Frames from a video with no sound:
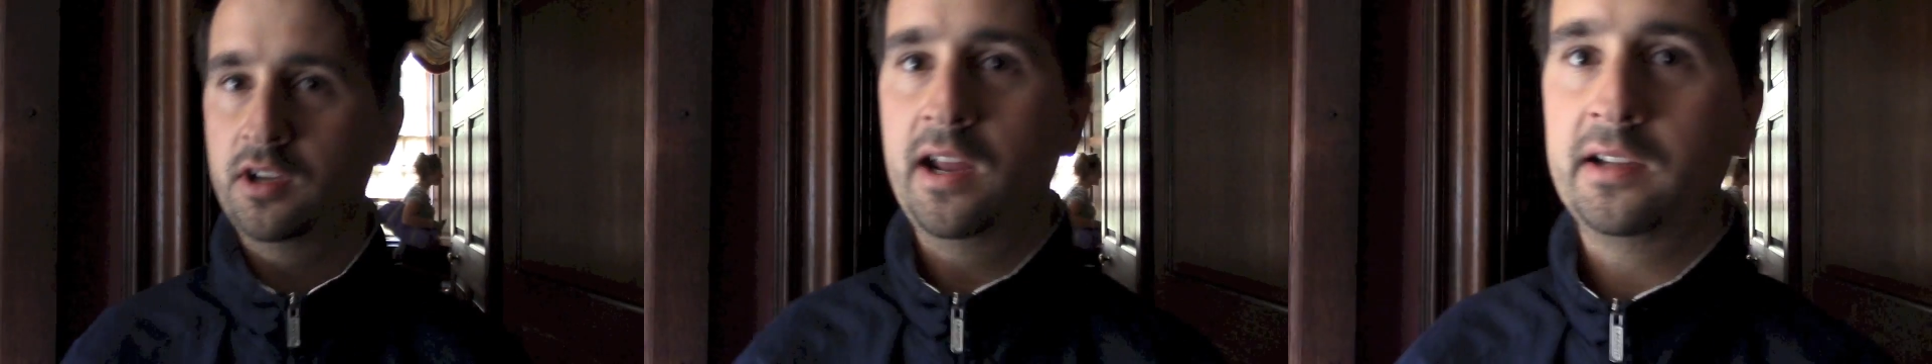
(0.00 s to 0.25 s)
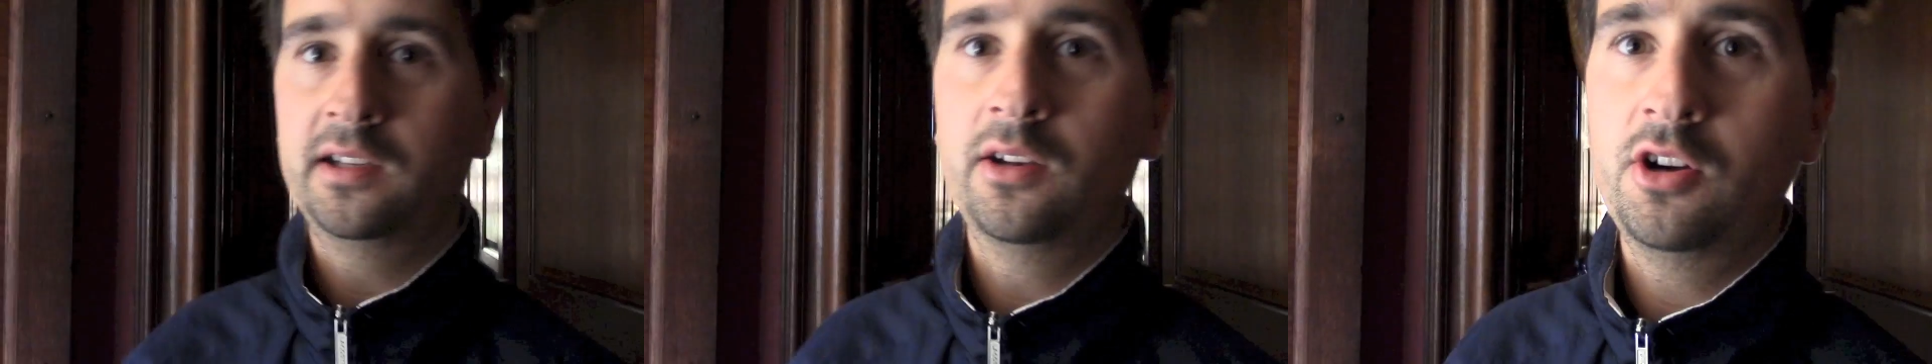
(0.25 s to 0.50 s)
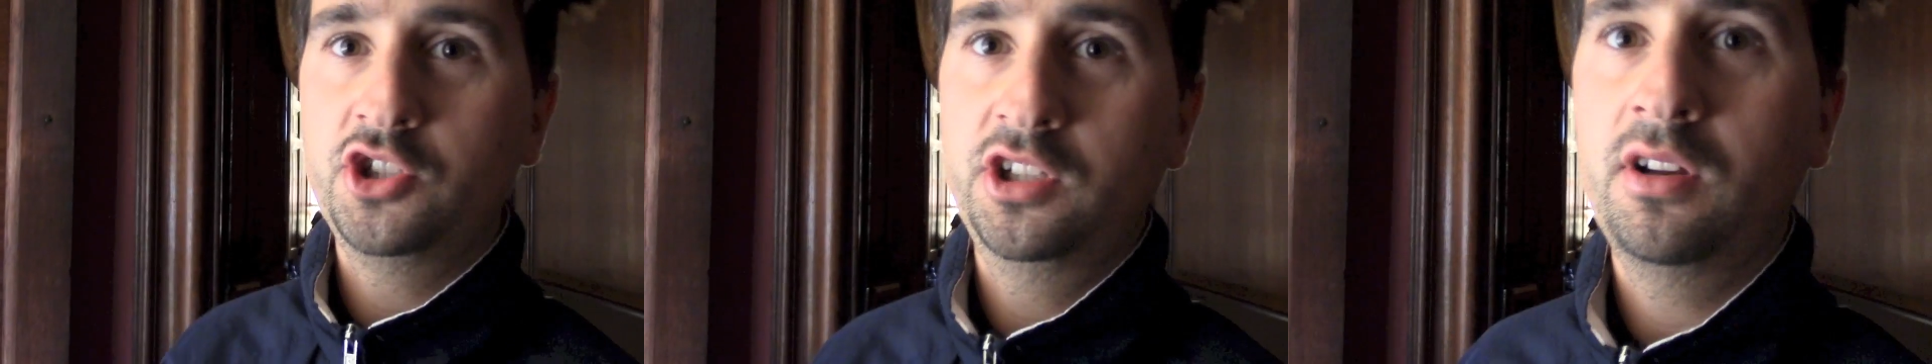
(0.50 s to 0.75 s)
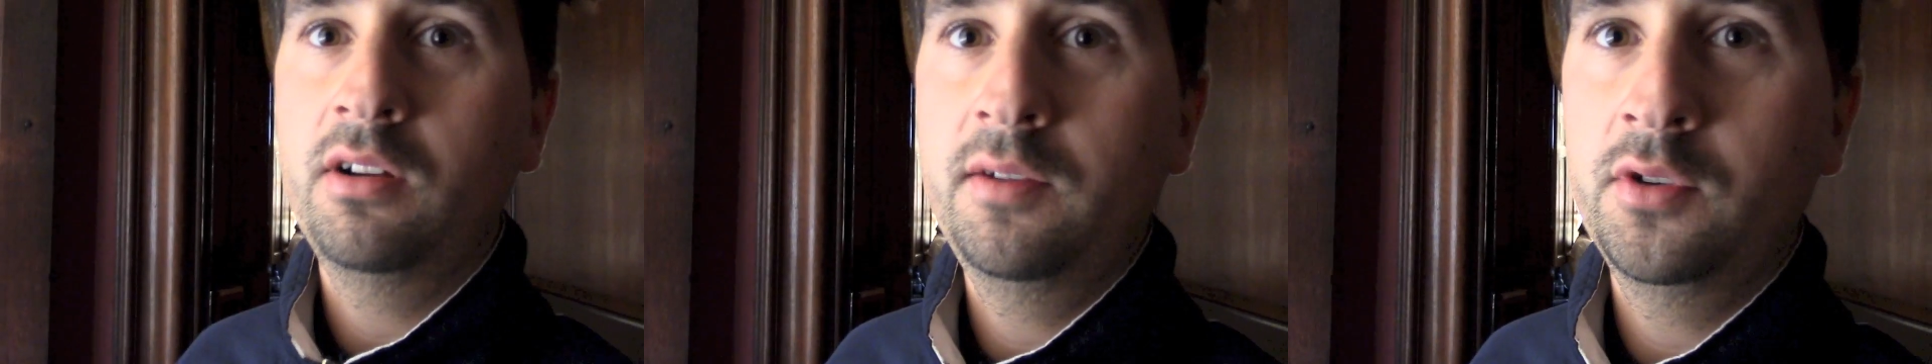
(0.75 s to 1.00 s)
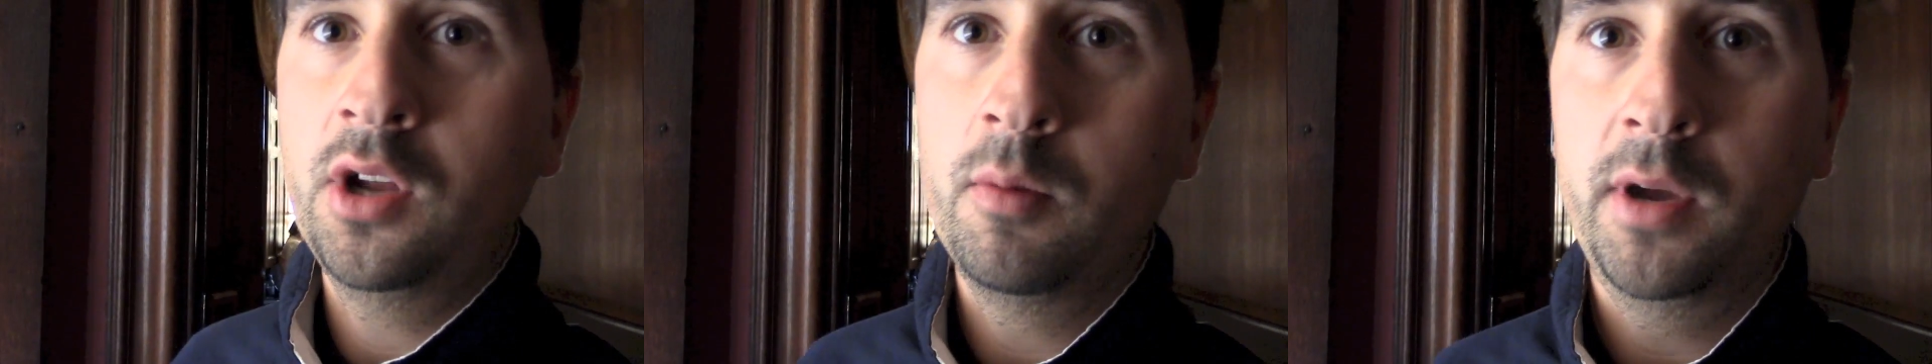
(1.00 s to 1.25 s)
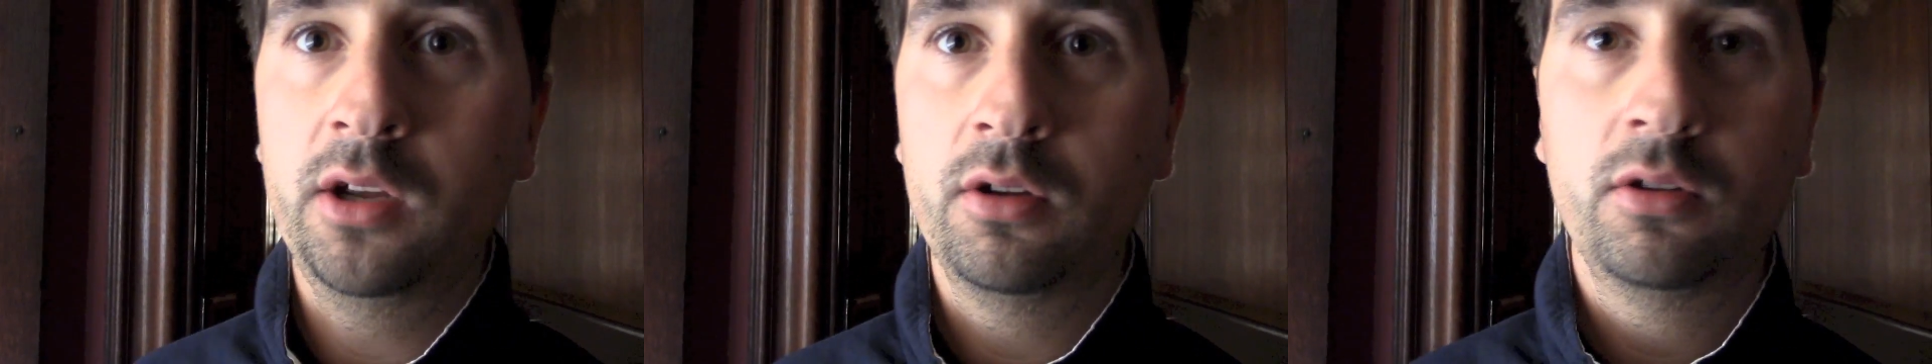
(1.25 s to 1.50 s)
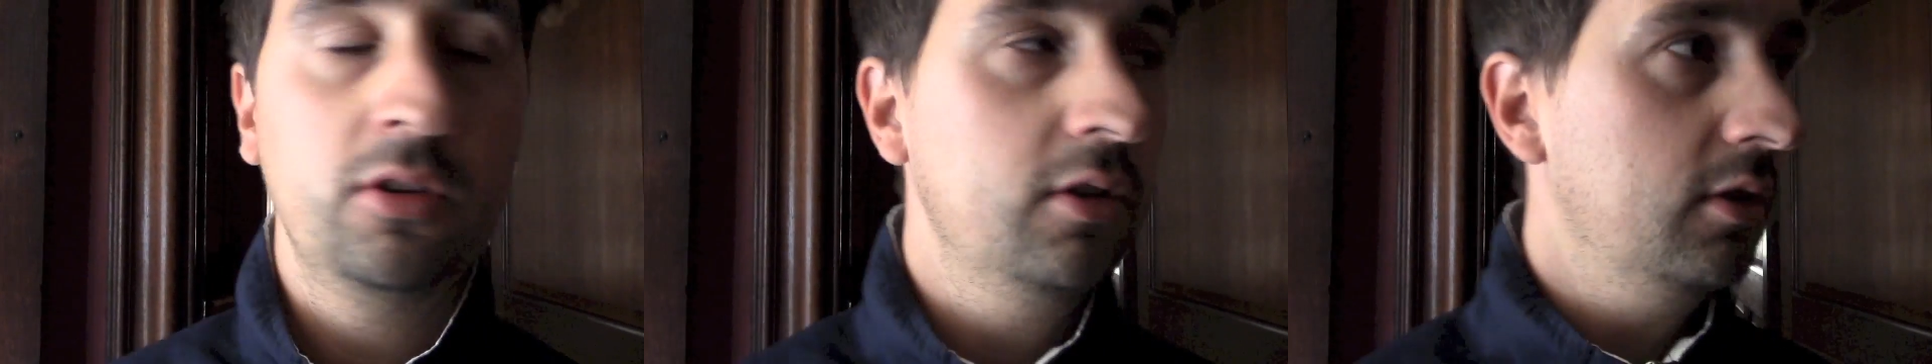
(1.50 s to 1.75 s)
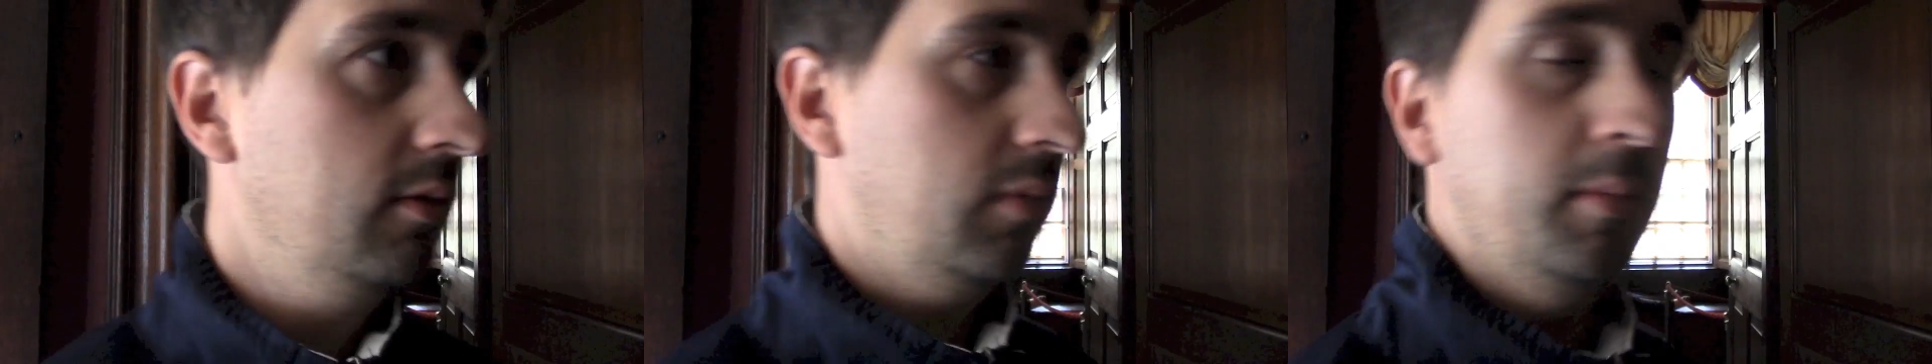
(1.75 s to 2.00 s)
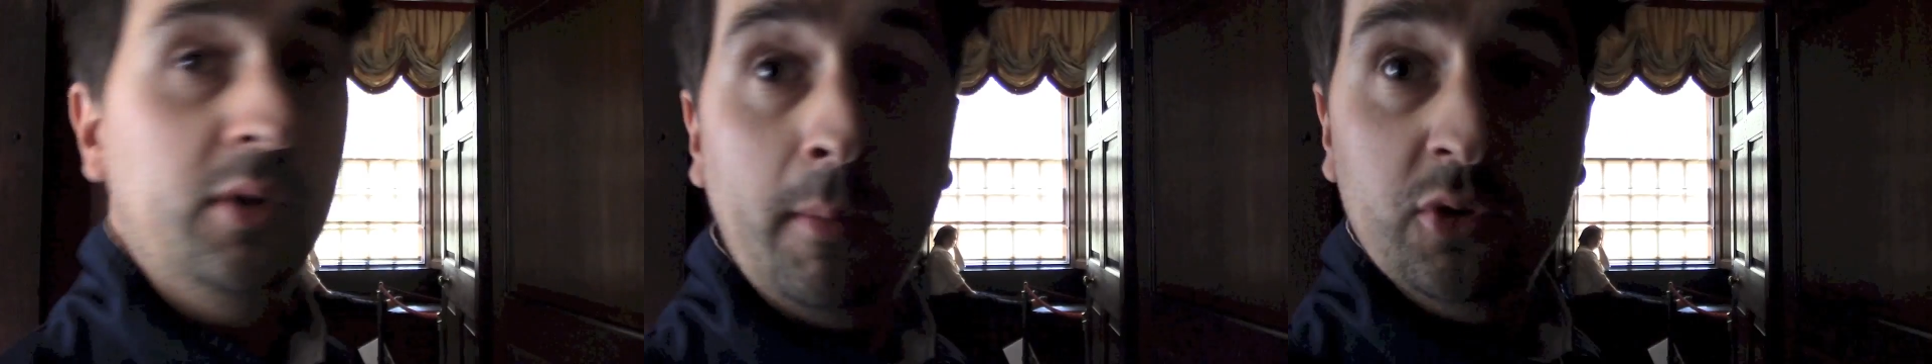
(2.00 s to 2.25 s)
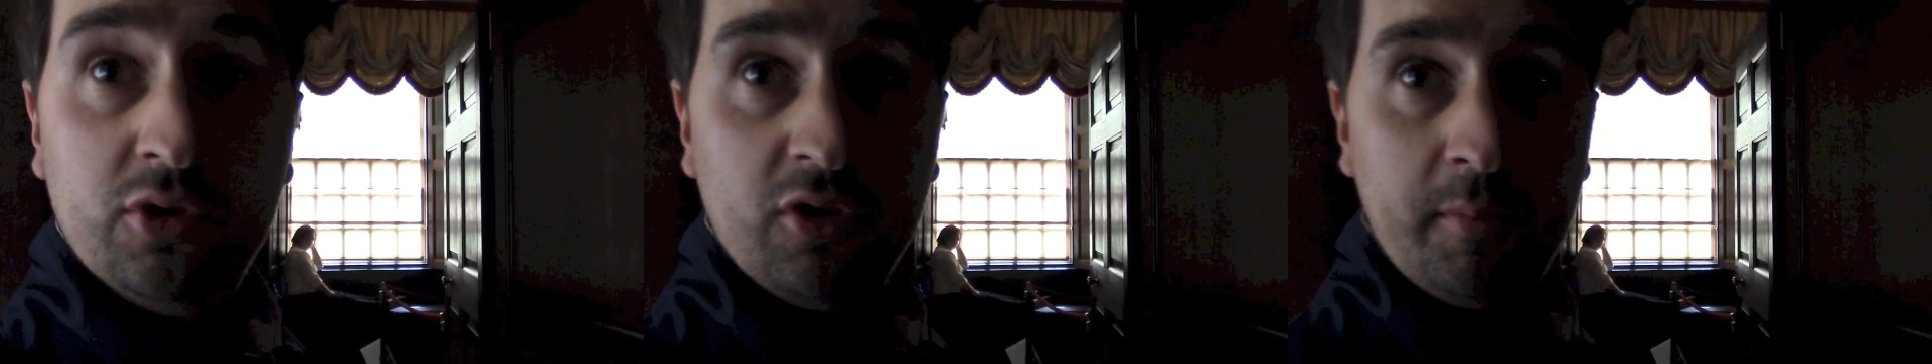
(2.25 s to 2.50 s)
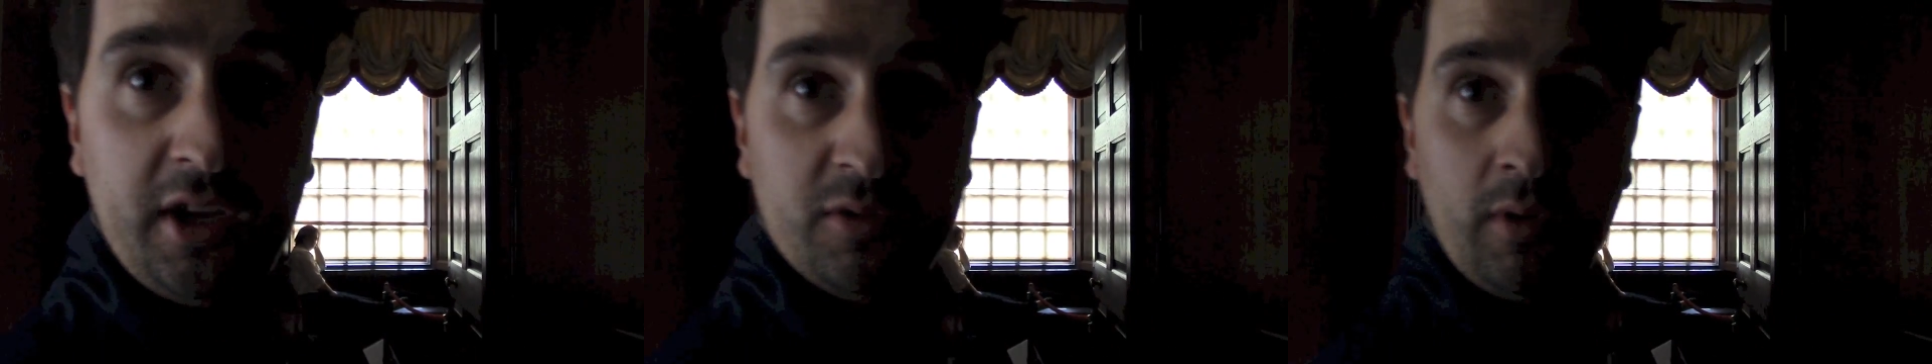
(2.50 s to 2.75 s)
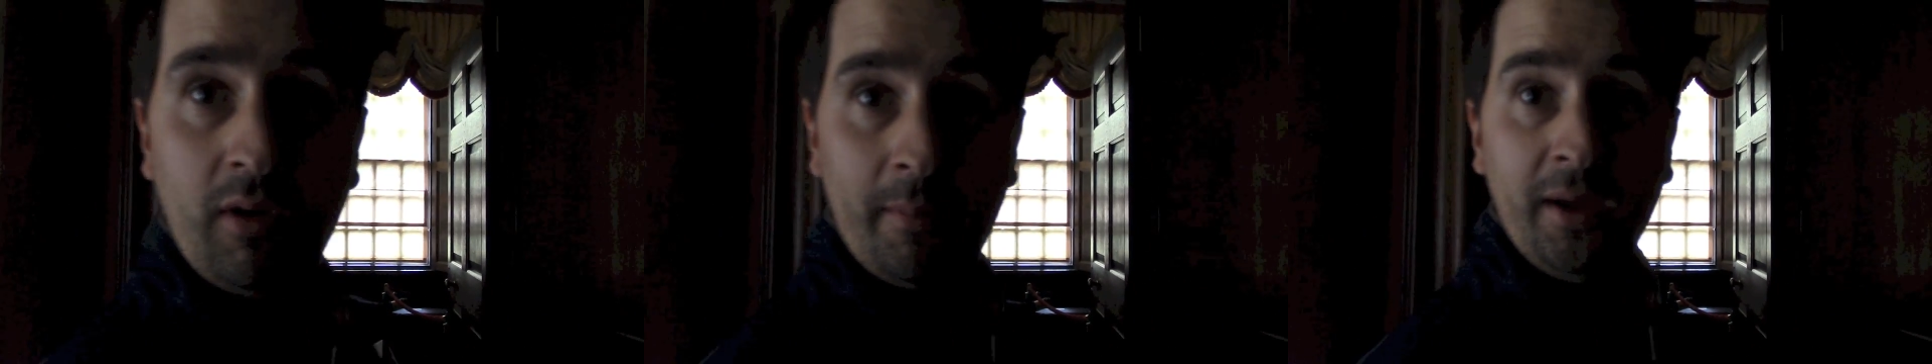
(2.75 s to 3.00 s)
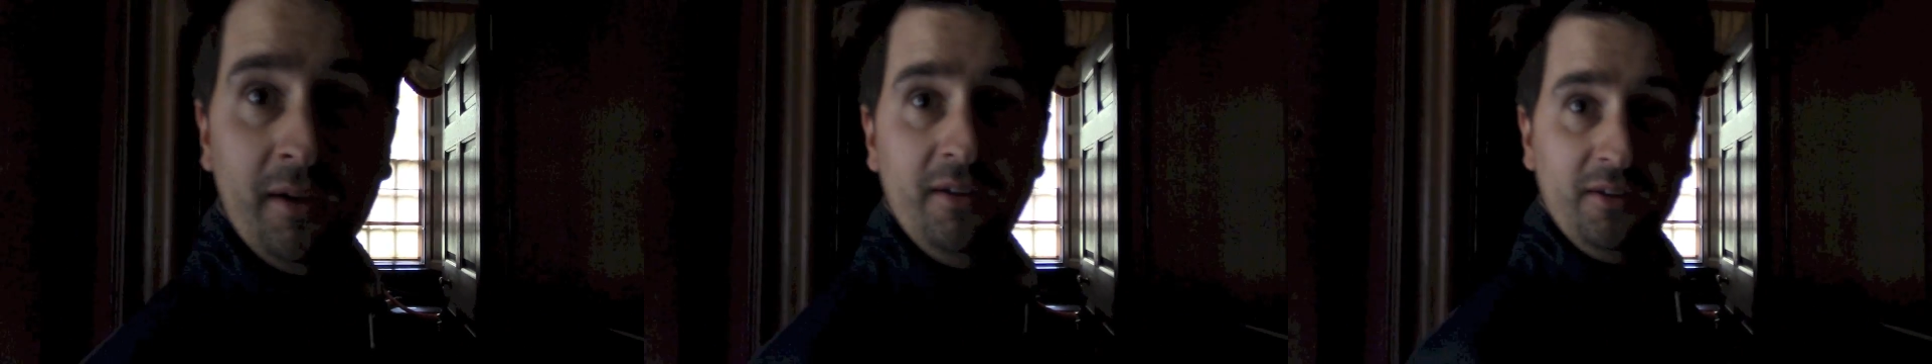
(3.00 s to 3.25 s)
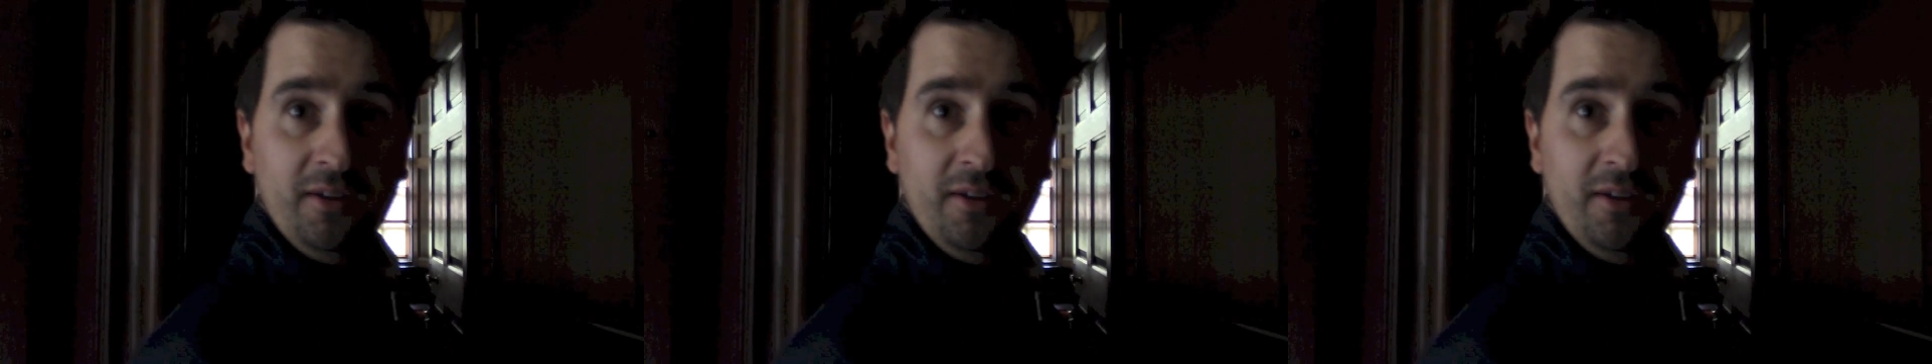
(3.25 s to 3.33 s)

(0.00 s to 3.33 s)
Looking like she don't even know me. Probably double took me as well, I bet.